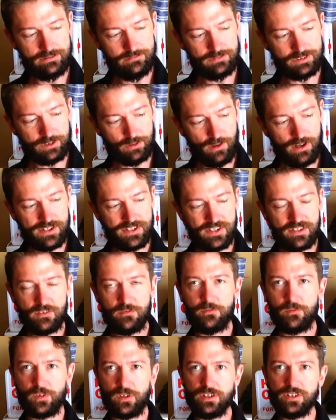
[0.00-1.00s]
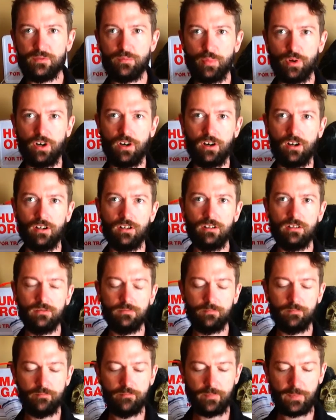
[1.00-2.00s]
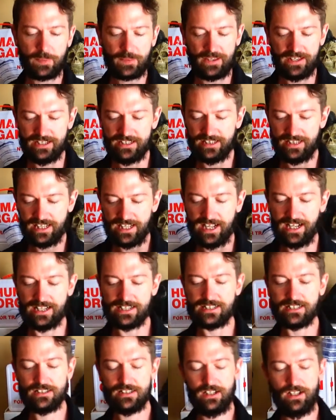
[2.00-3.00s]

Crosses the first bar in that